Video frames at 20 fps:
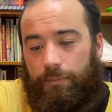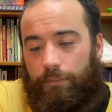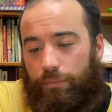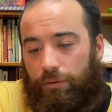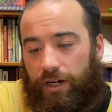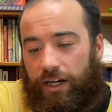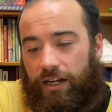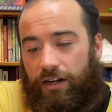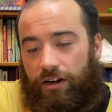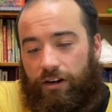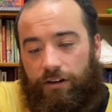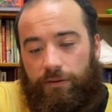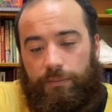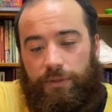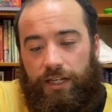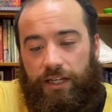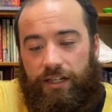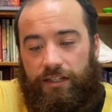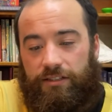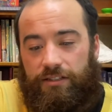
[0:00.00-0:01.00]
that bring
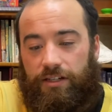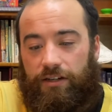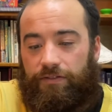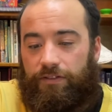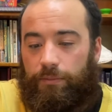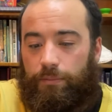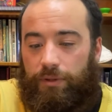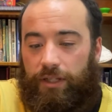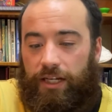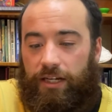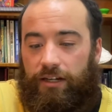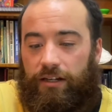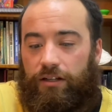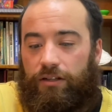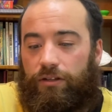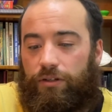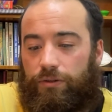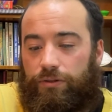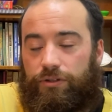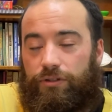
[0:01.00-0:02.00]
all beings of the
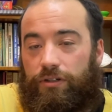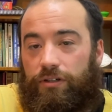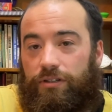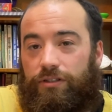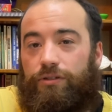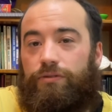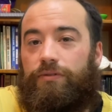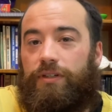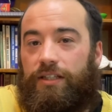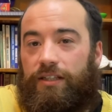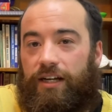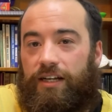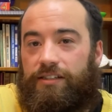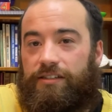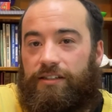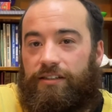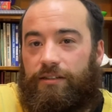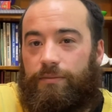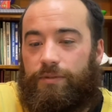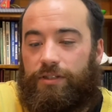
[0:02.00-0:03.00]
planet closer to
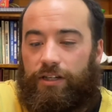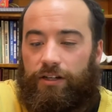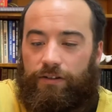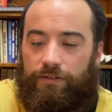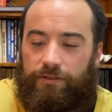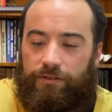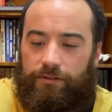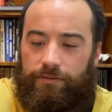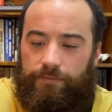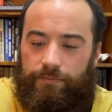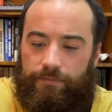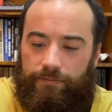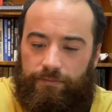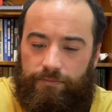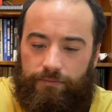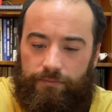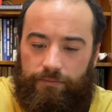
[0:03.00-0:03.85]
realizing themselves.